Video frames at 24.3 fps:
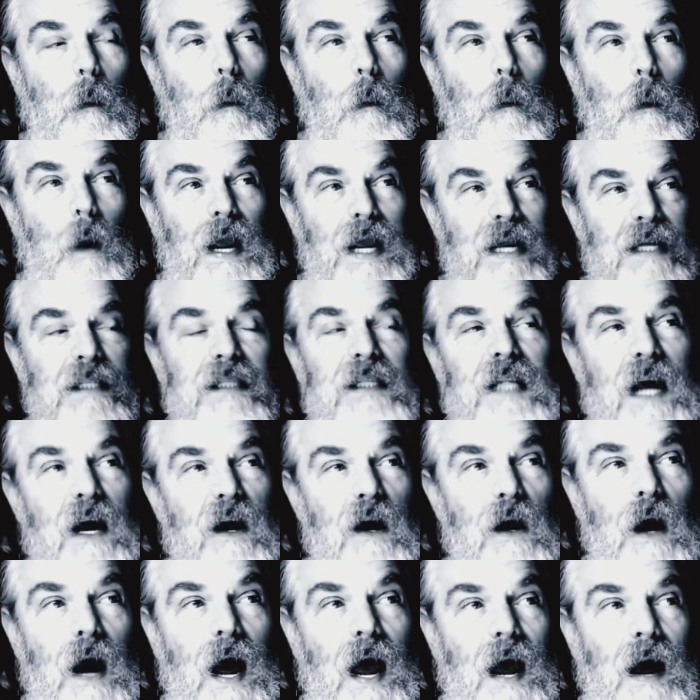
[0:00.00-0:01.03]
is
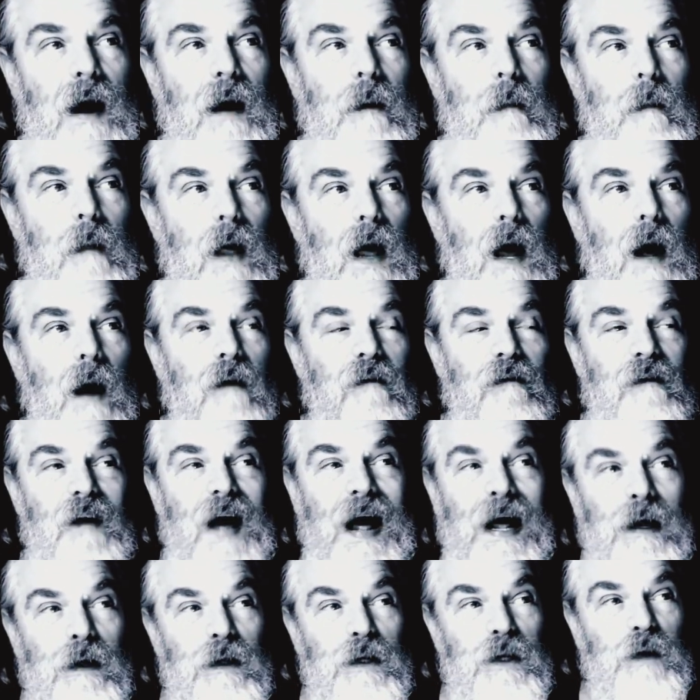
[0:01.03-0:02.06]
there a
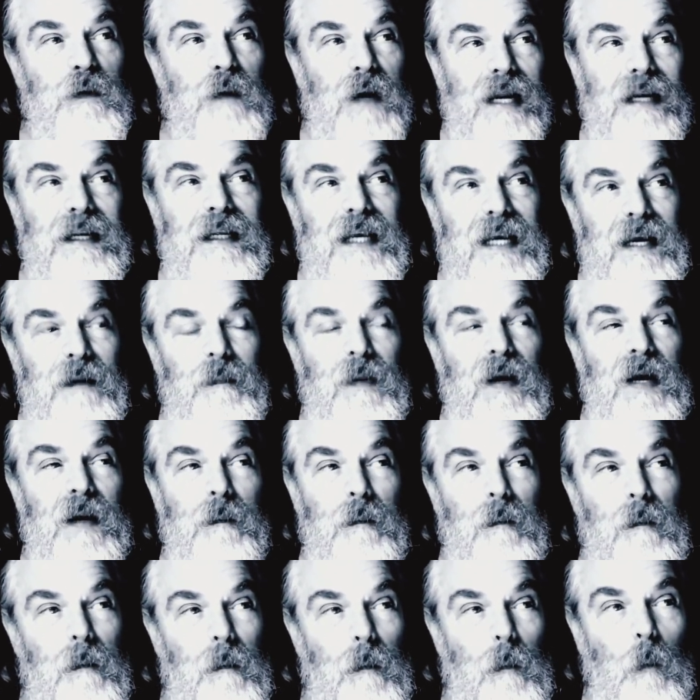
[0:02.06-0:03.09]
value in
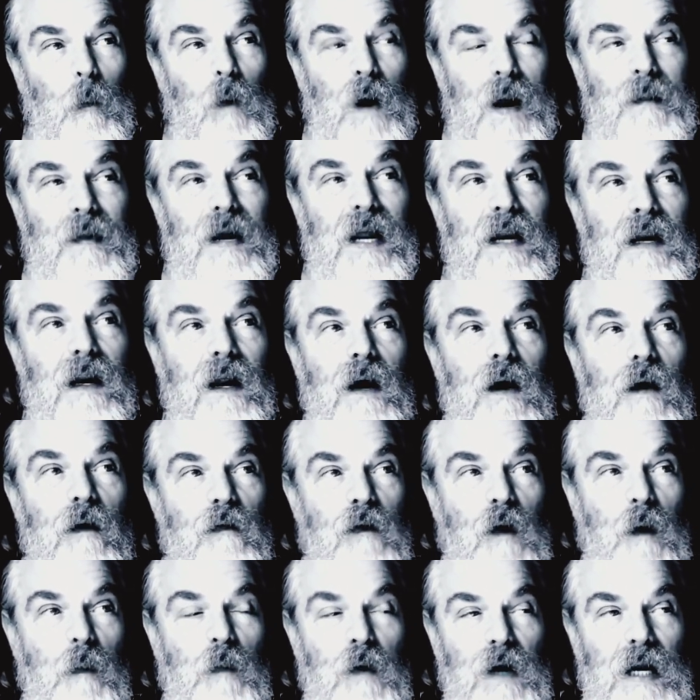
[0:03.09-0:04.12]
keeping women
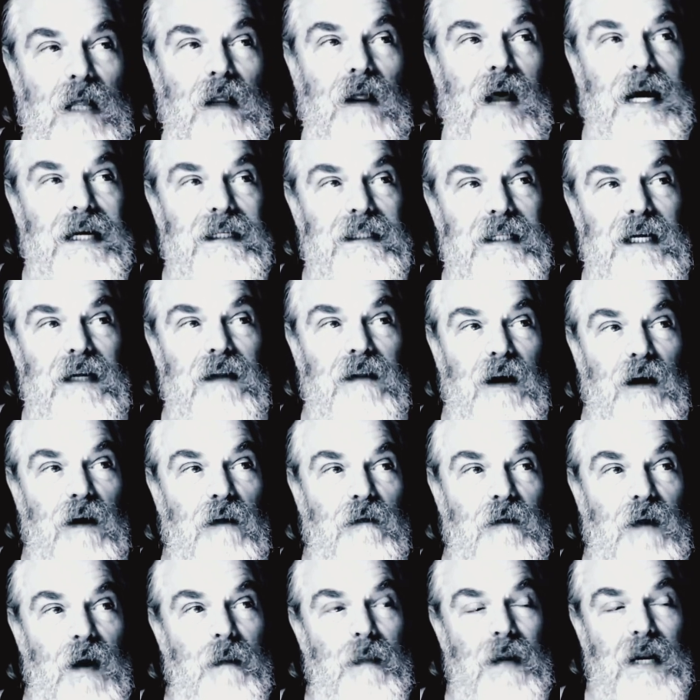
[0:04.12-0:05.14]
from realizing their
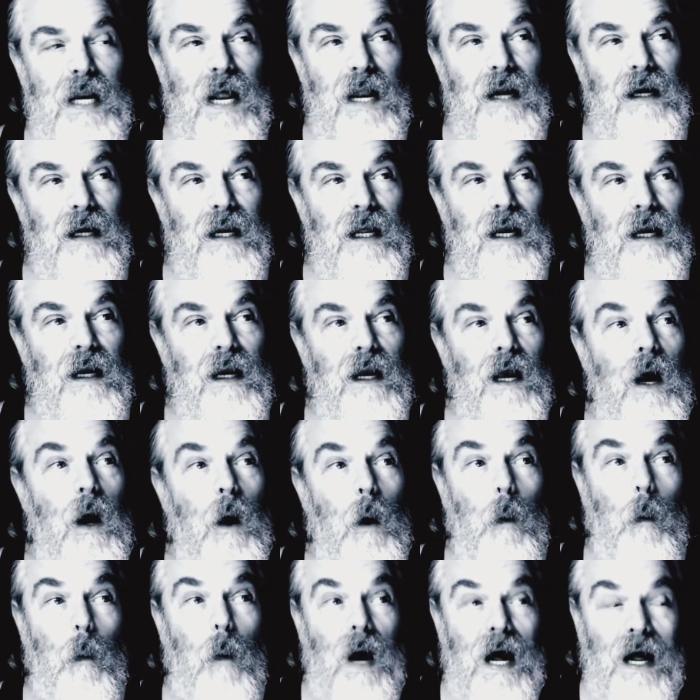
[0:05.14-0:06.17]
femininity?
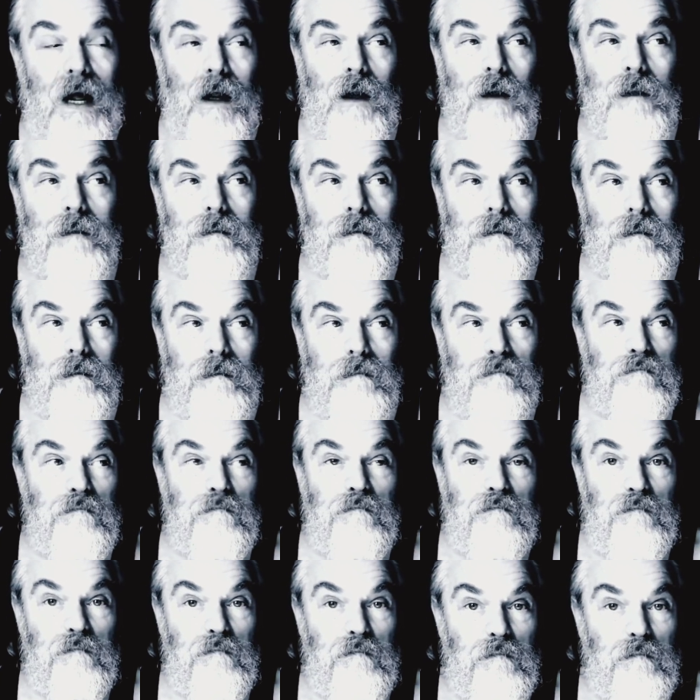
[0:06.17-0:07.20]
Well,
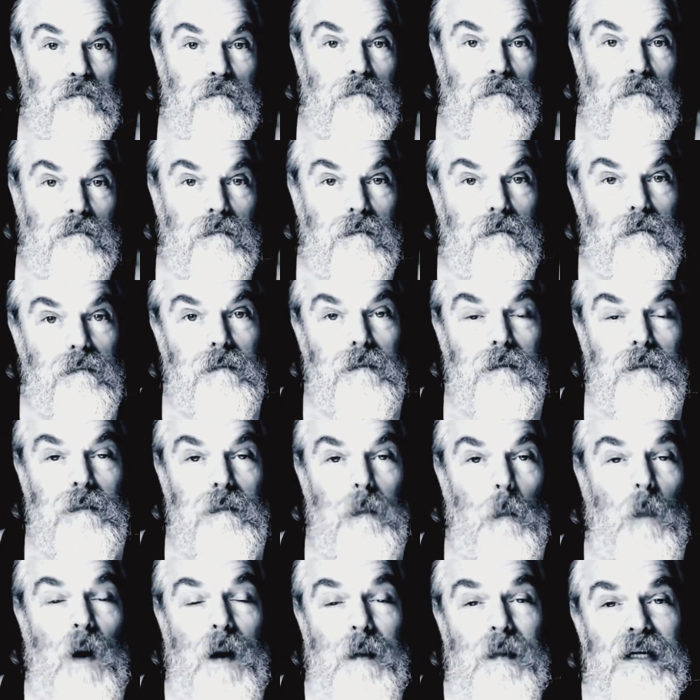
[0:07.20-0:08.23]

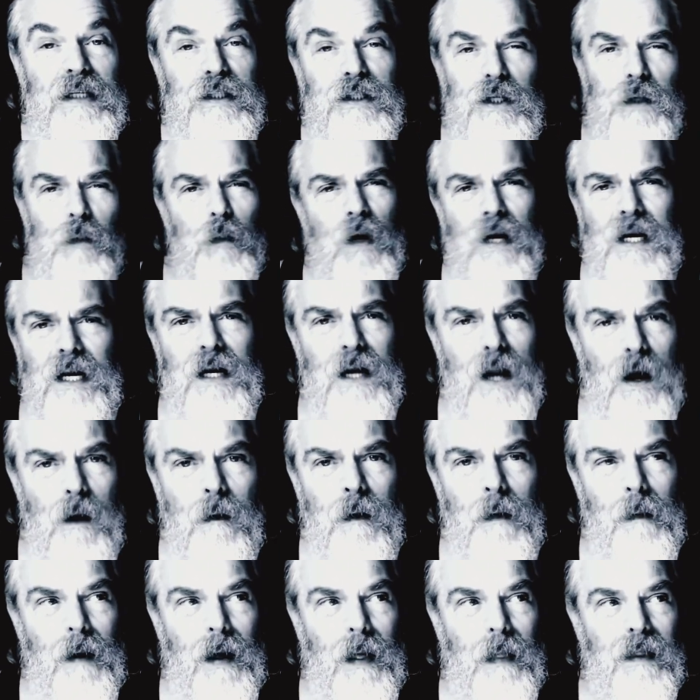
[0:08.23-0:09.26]
women should want to know
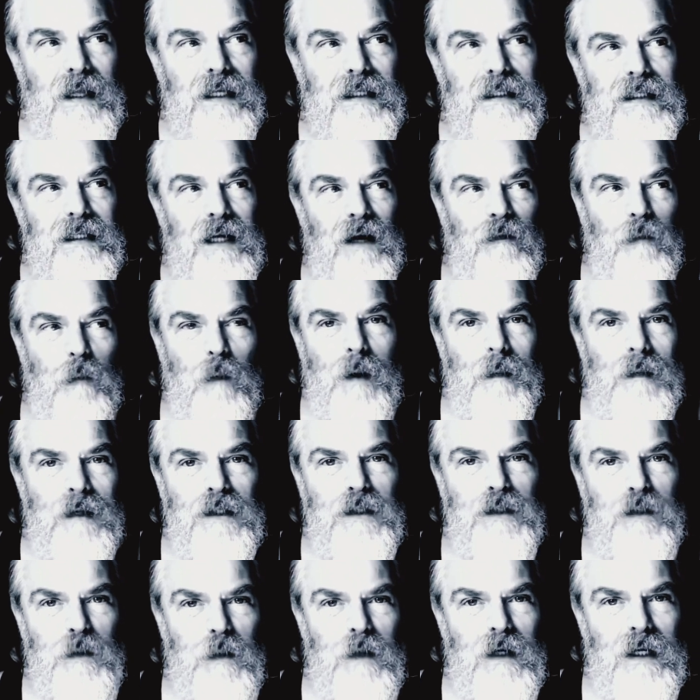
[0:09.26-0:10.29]
about this stuff. Women
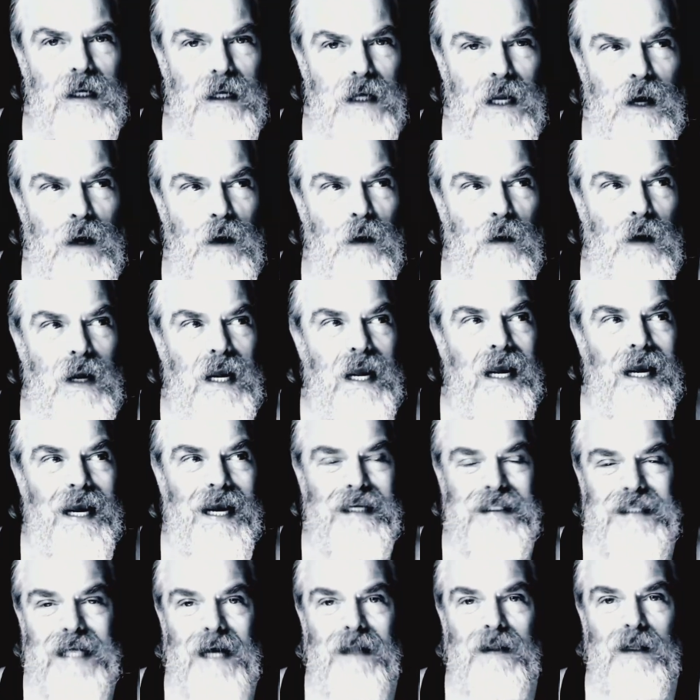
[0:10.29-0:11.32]
should want to know
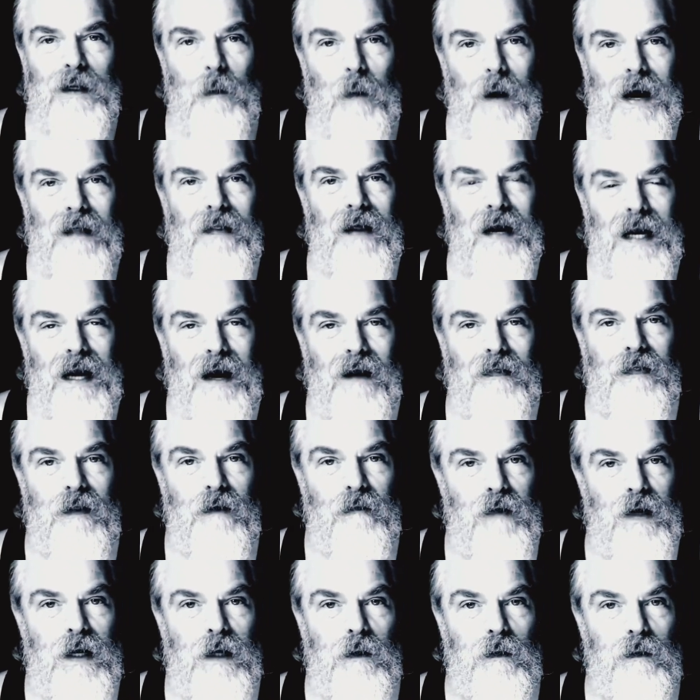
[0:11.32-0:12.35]
exactly why they got the
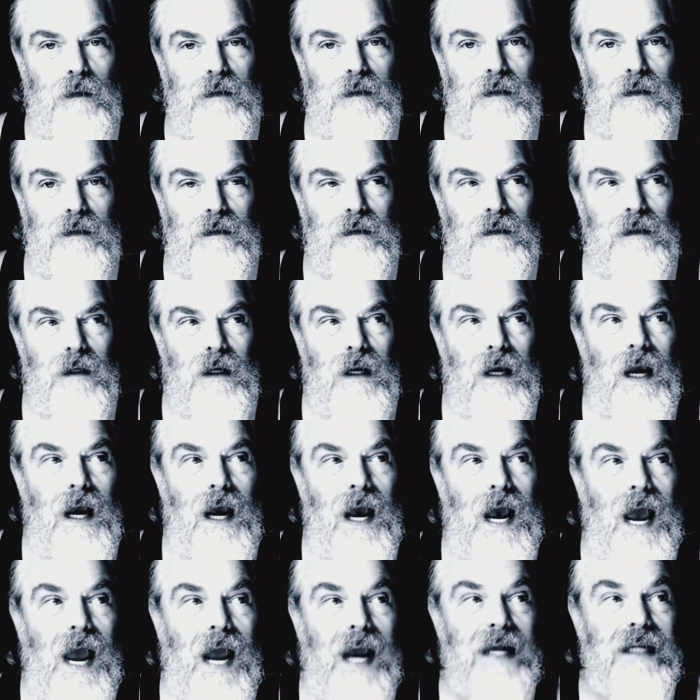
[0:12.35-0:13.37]
vote.
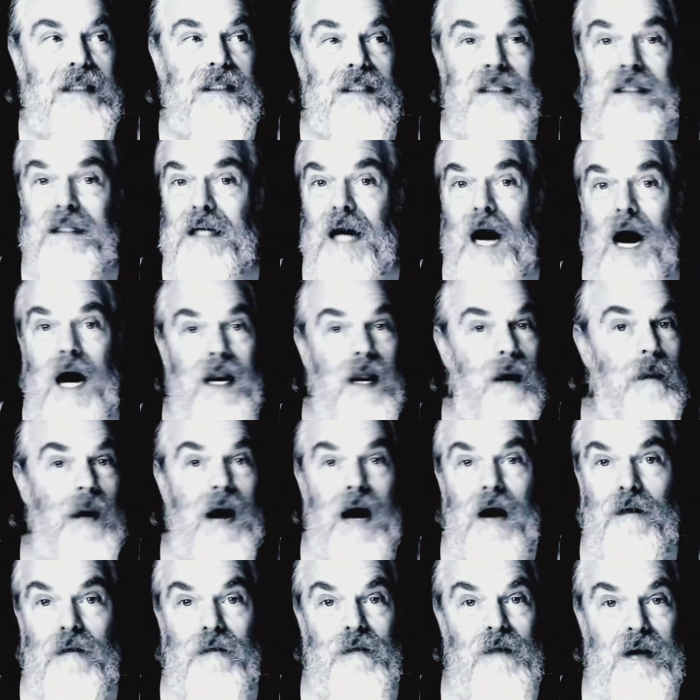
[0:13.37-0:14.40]
It's not
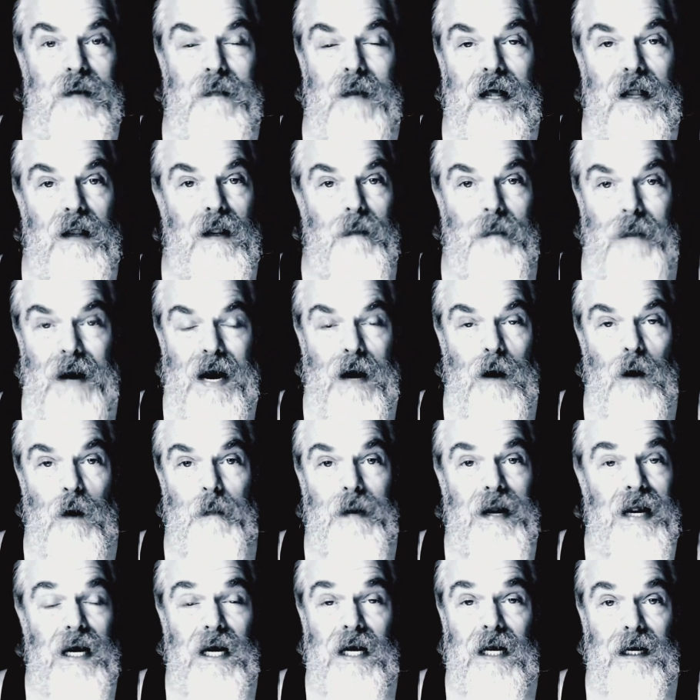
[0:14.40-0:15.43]
about female
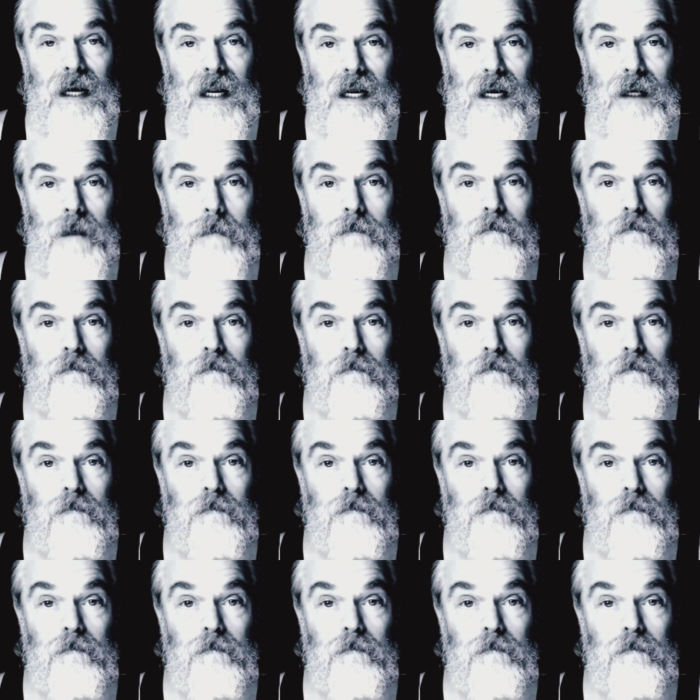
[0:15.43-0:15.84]
empowerment, honey.